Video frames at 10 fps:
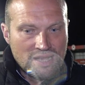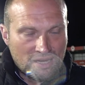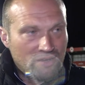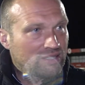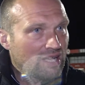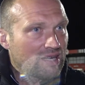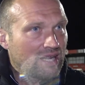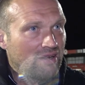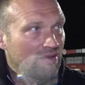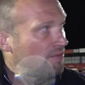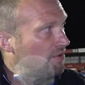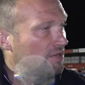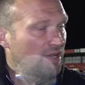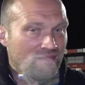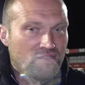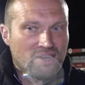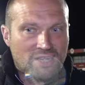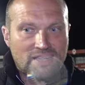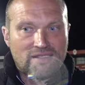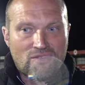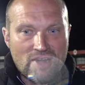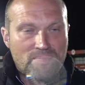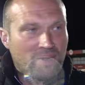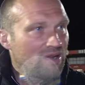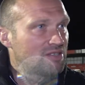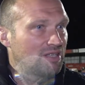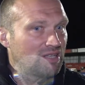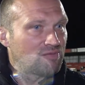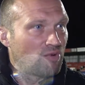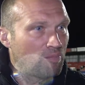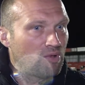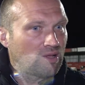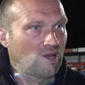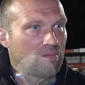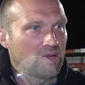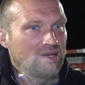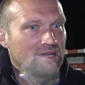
and I looked at it here and I thought, I've got to get the right players in this football club